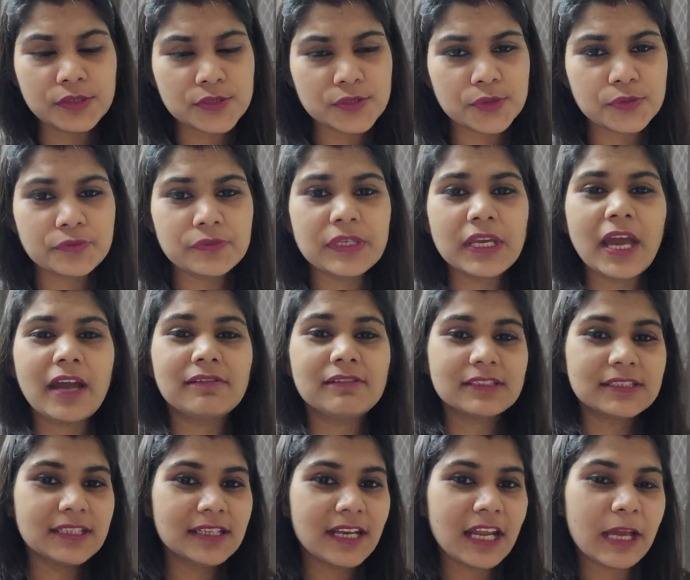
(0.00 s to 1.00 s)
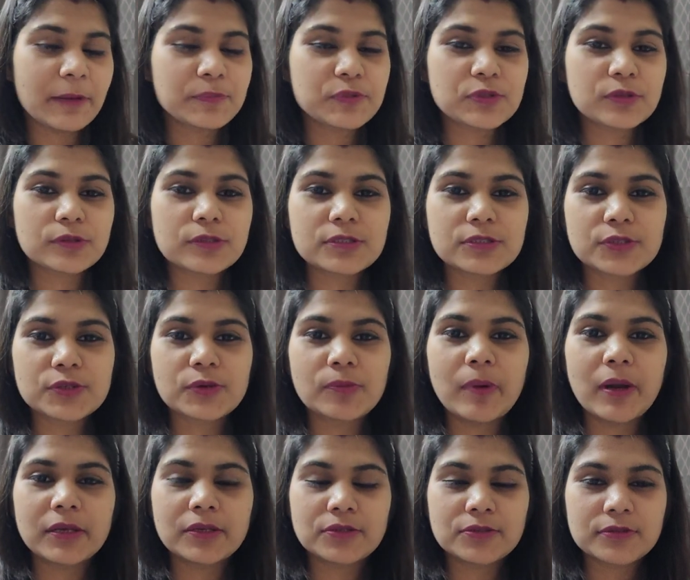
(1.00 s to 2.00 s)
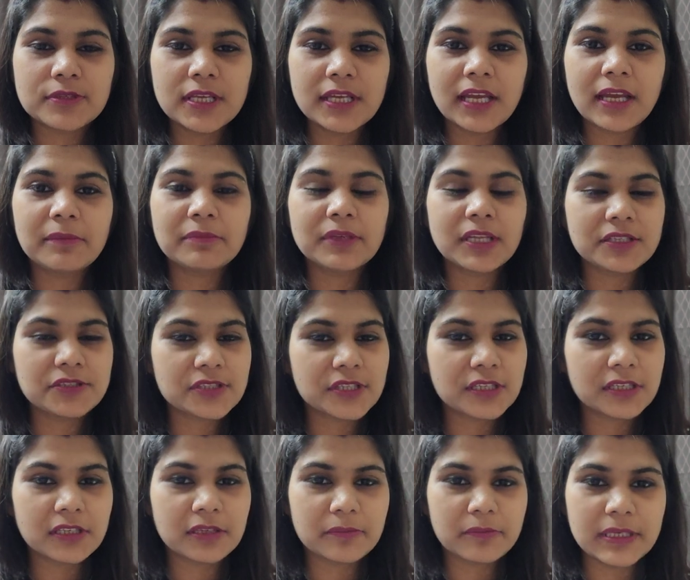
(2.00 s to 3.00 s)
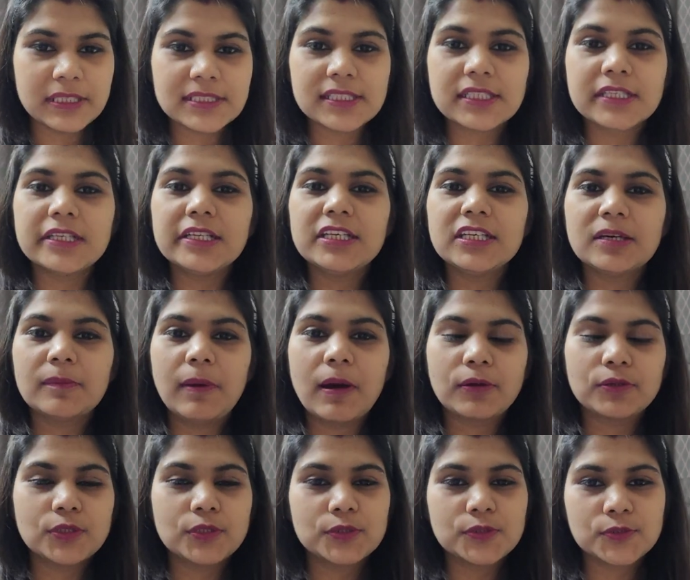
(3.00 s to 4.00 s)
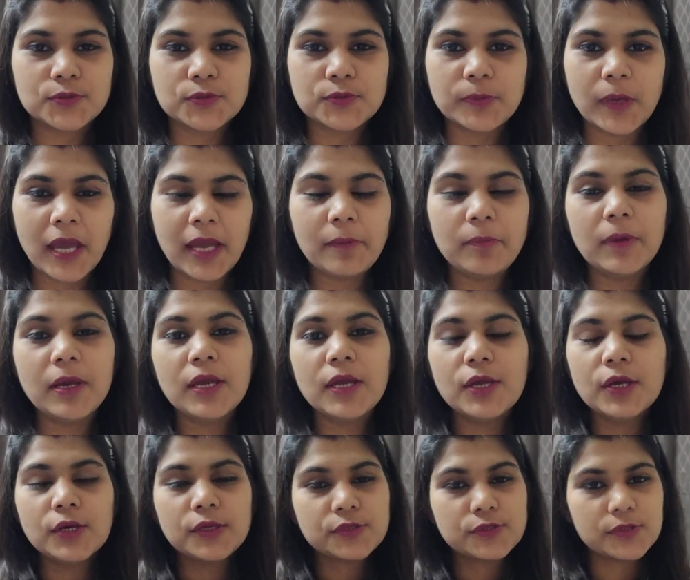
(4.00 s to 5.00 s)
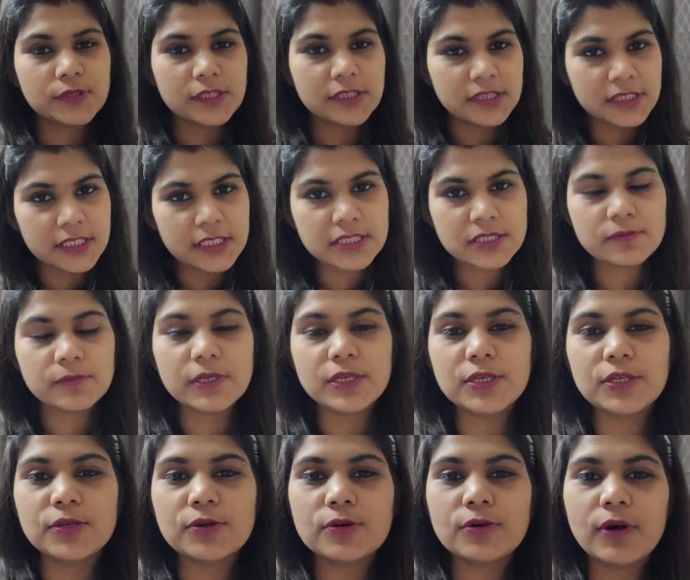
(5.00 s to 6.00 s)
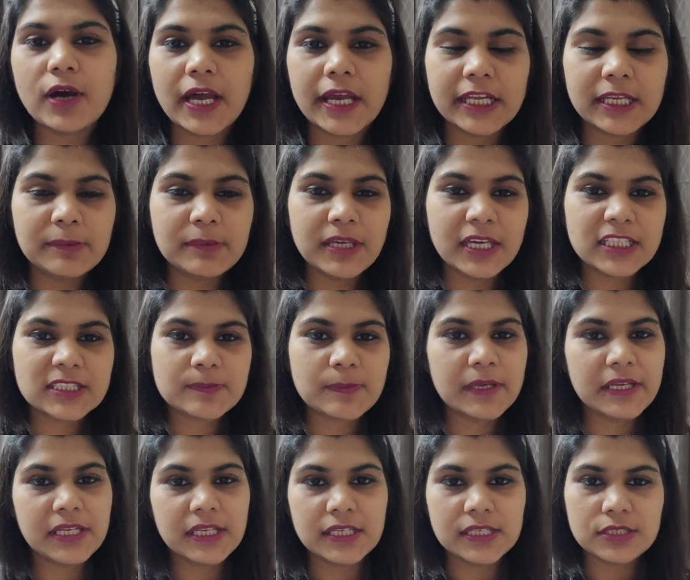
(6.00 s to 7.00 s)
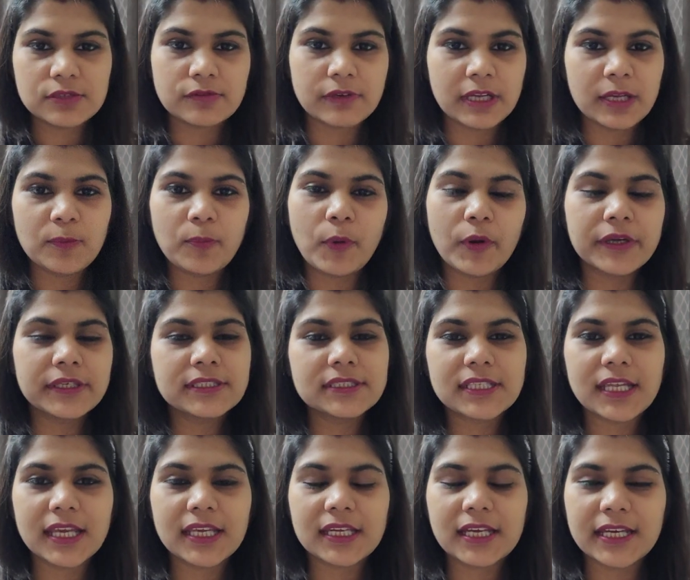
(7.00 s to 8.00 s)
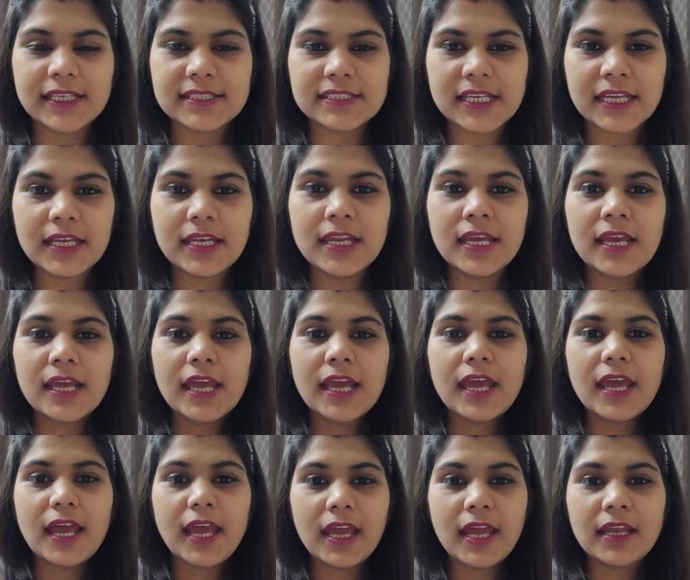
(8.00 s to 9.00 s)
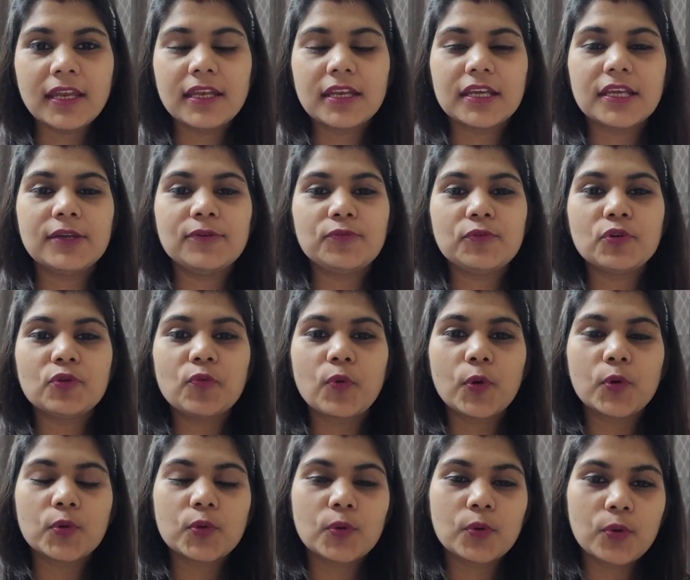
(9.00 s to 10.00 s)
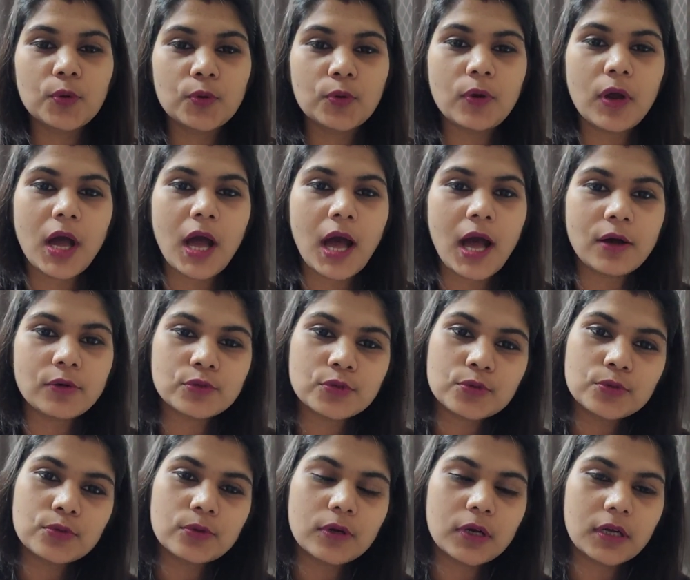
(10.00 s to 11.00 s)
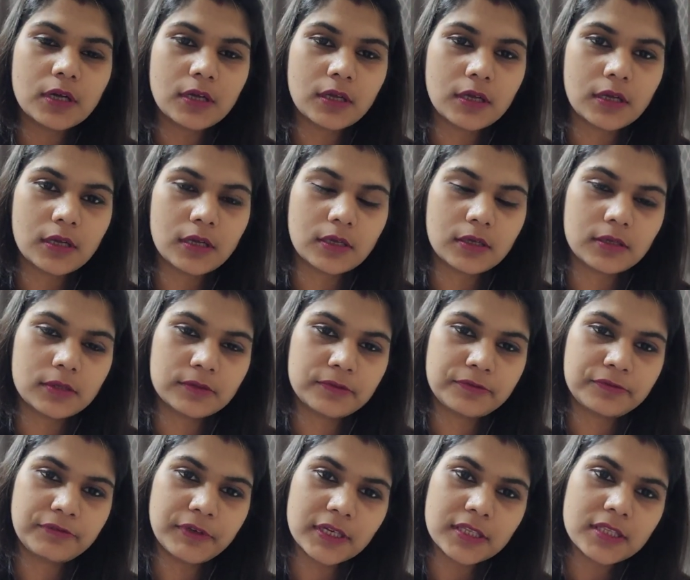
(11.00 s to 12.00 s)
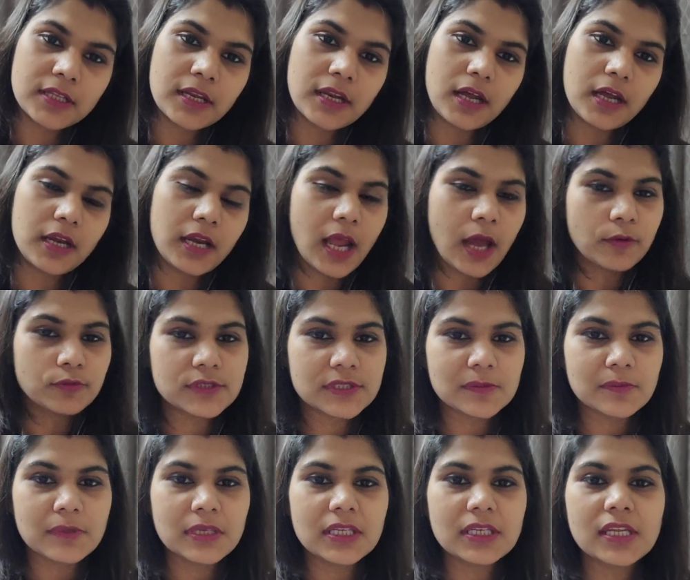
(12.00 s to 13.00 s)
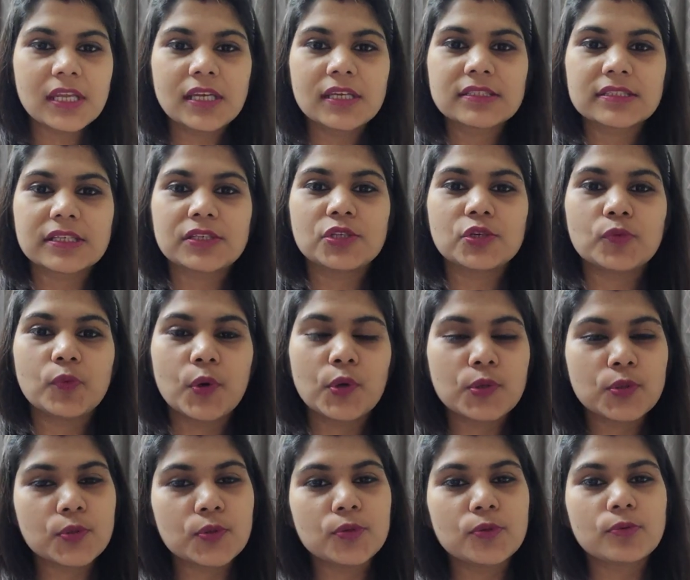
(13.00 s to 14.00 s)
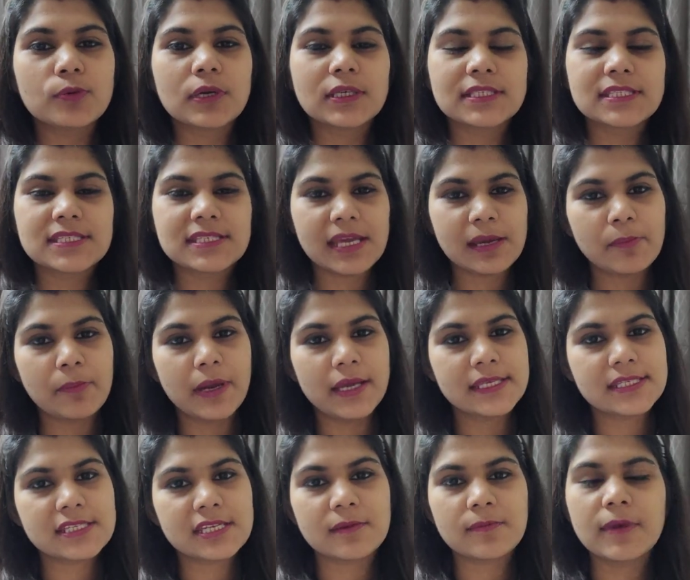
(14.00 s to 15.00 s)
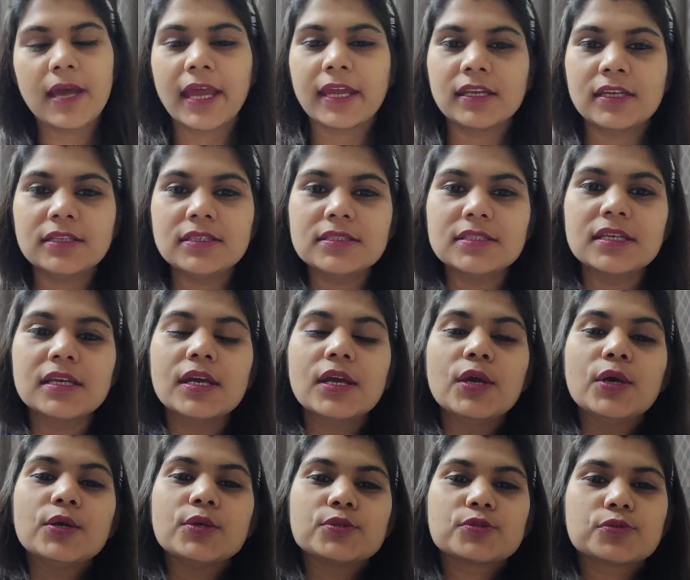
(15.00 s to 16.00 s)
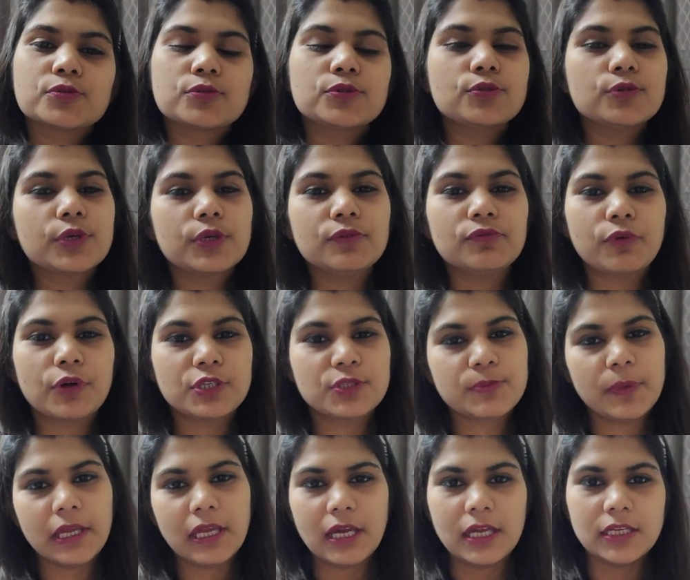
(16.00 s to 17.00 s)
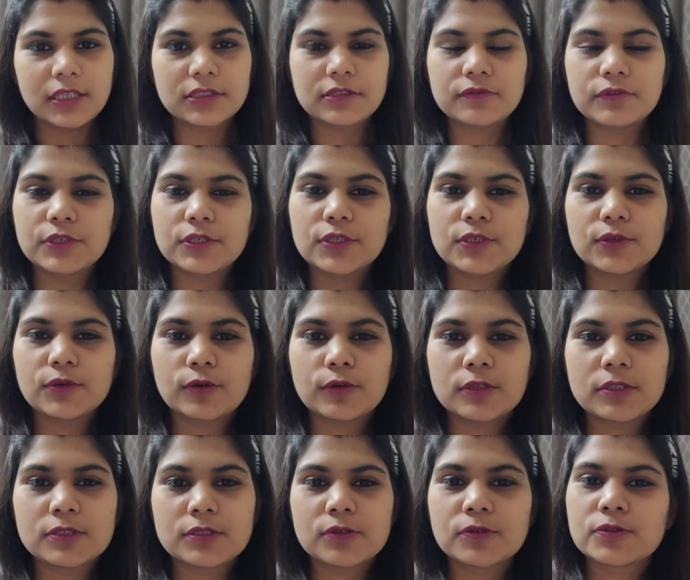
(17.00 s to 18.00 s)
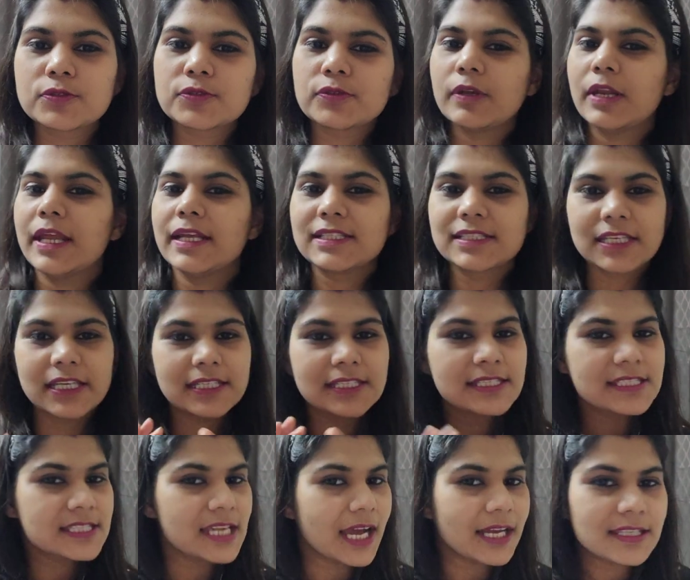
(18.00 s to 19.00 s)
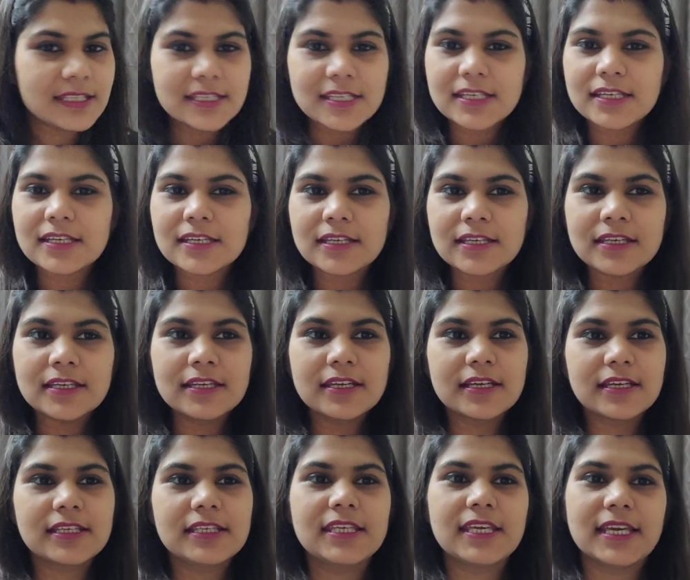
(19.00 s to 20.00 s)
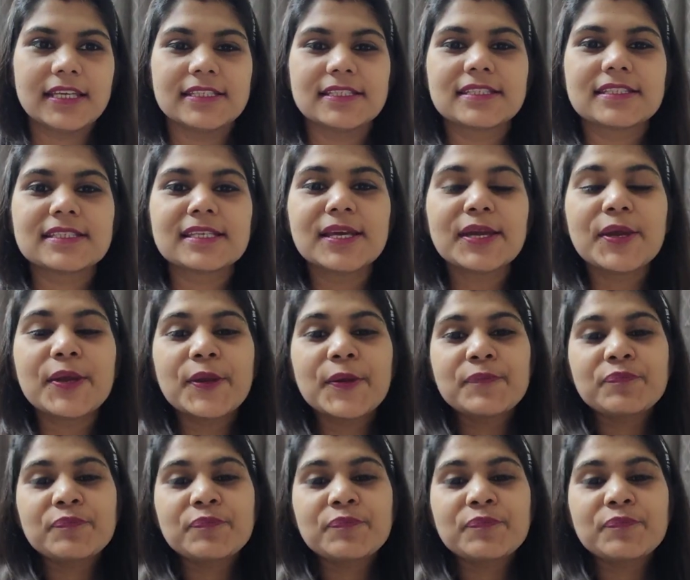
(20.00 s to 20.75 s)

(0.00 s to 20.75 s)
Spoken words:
So we have other apps also, but today I'm touching basically about the Zoom app. So in this video, I'll be explaining 12 points, like I said. And if you want to know how to further announce meetings and you want to know a step-by-step guidance, so you can watch my another video also. So let's get started. Yes.